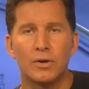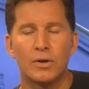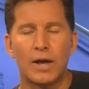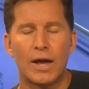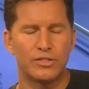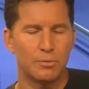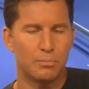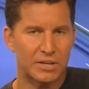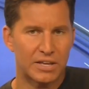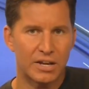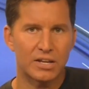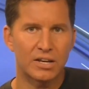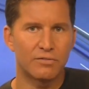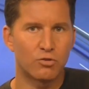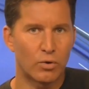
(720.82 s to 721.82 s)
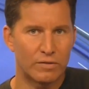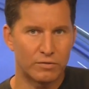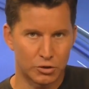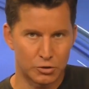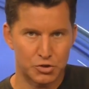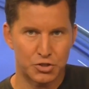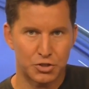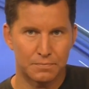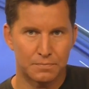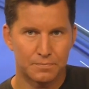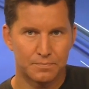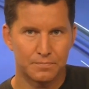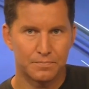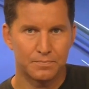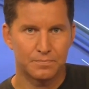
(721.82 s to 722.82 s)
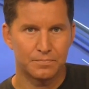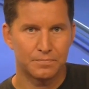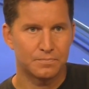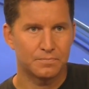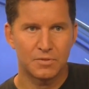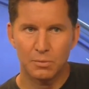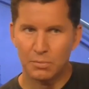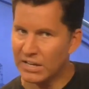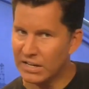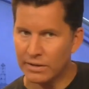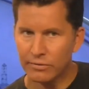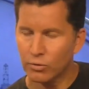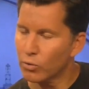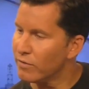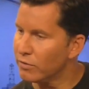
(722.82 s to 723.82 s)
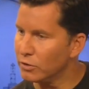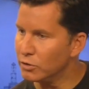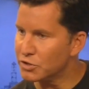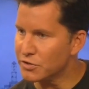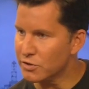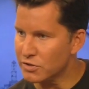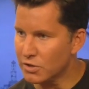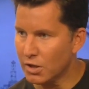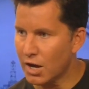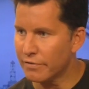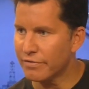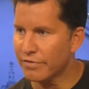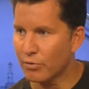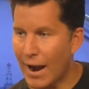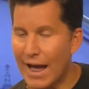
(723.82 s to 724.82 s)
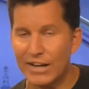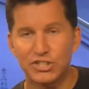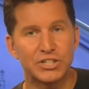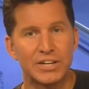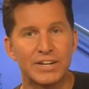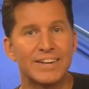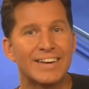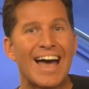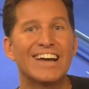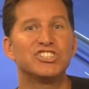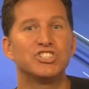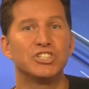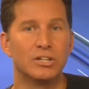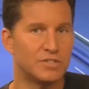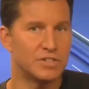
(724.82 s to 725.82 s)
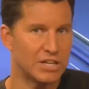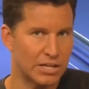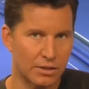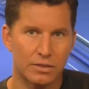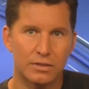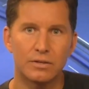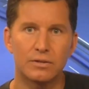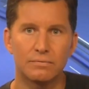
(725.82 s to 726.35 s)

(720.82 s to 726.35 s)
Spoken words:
at the beginning of a revolution. The beginning of a revolution, there's a lot of thrashing and gnashing of teeth.